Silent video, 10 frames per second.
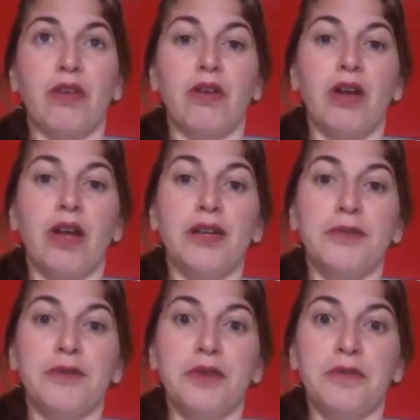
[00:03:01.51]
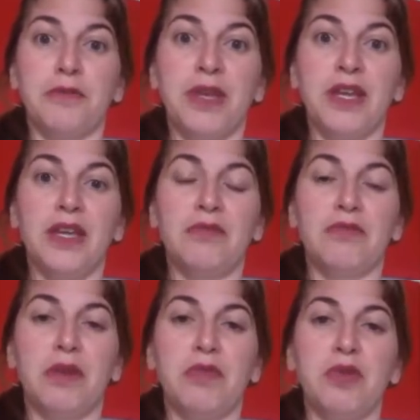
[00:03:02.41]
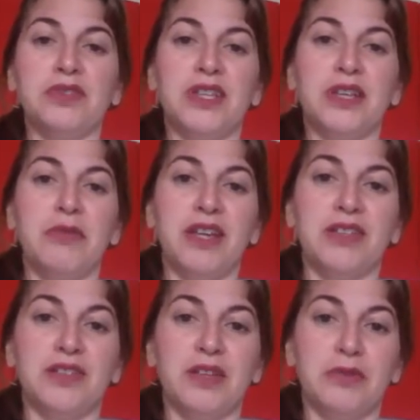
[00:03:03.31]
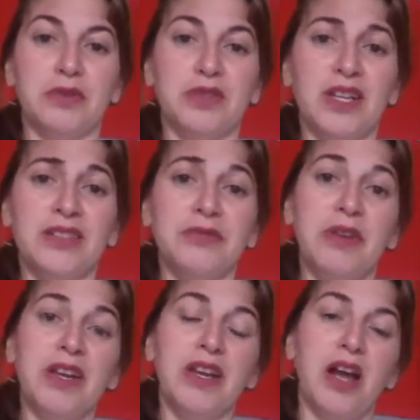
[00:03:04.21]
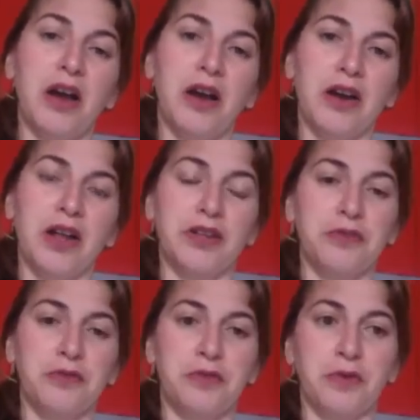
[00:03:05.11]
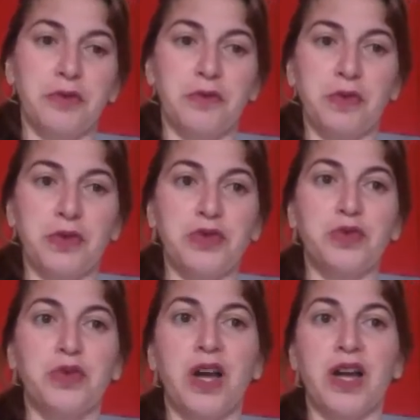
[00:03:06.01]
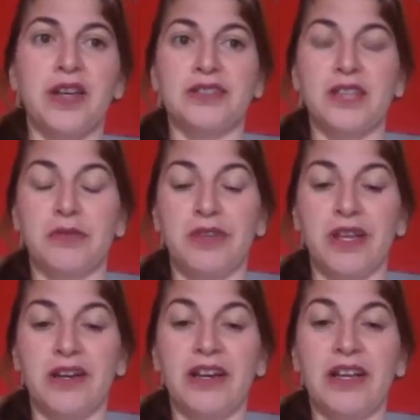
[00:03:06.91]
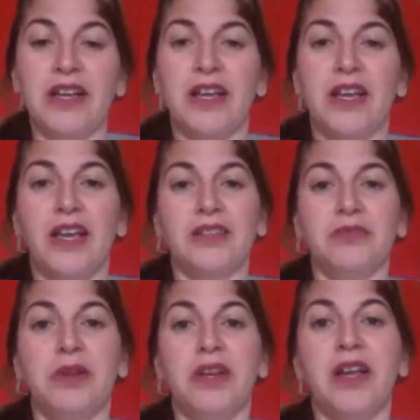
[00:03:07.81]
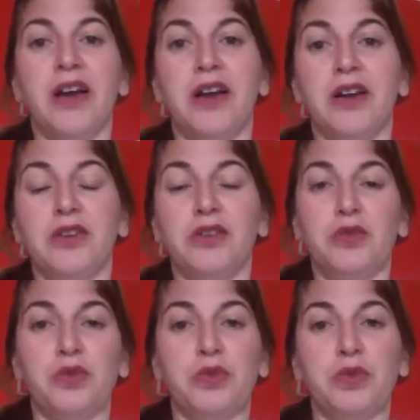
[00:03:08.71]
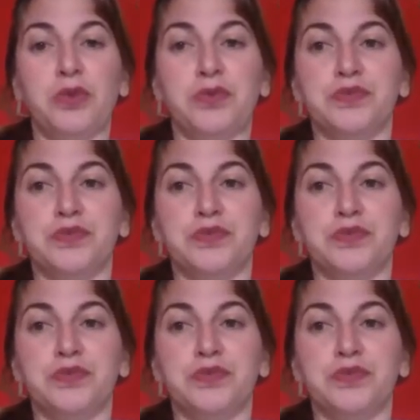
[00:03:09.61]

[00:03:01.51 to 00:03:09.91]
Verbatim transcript: a little bit of meat, but mostly vegetables. And it's very hard. I know for, for you guys out there, it's very hard to